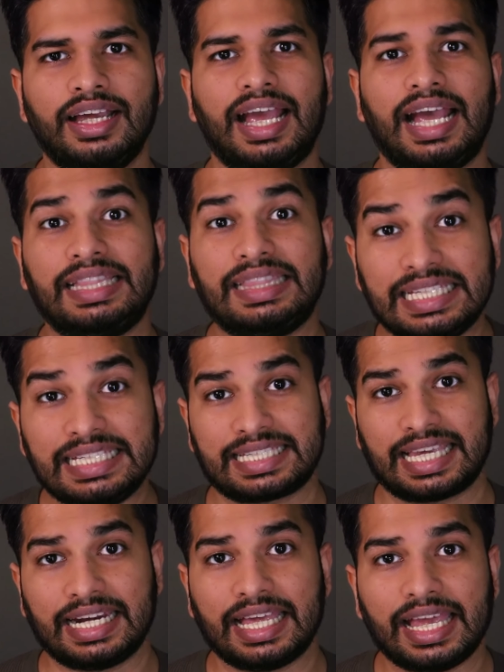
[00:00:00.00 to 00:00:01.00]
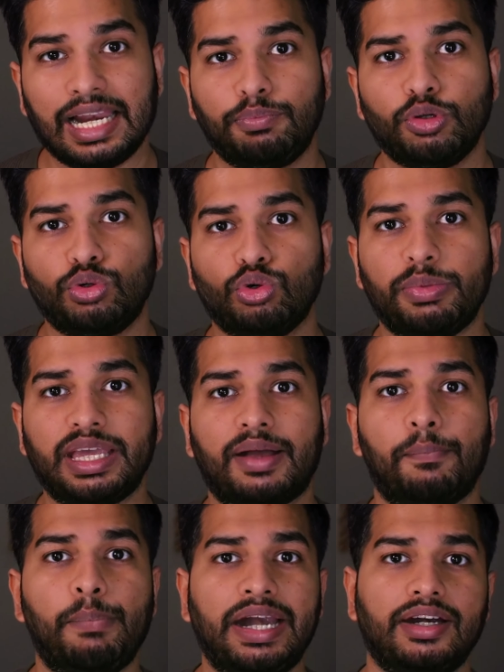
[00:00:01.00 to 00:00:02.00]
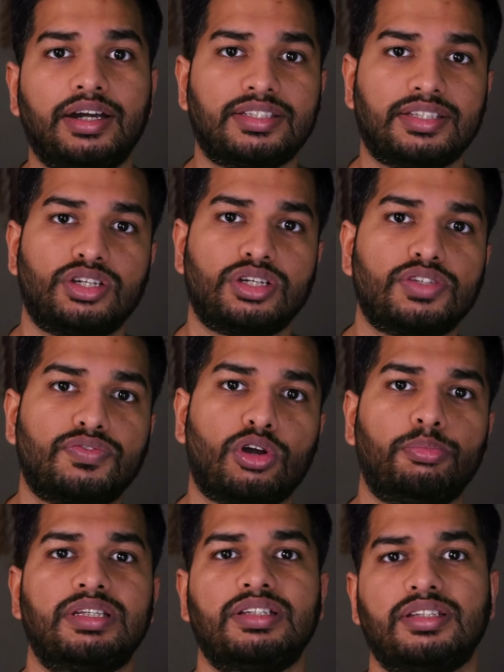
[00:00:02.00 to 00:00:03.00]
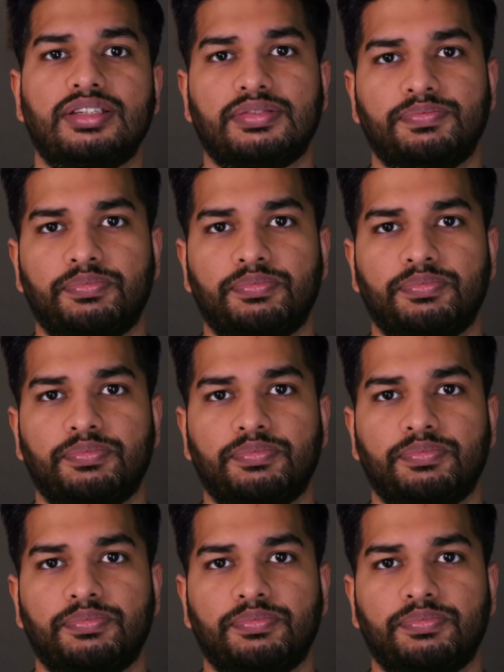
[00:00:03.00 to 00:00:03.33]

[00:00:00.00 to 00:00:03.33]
And this can help you to make better decisions for business.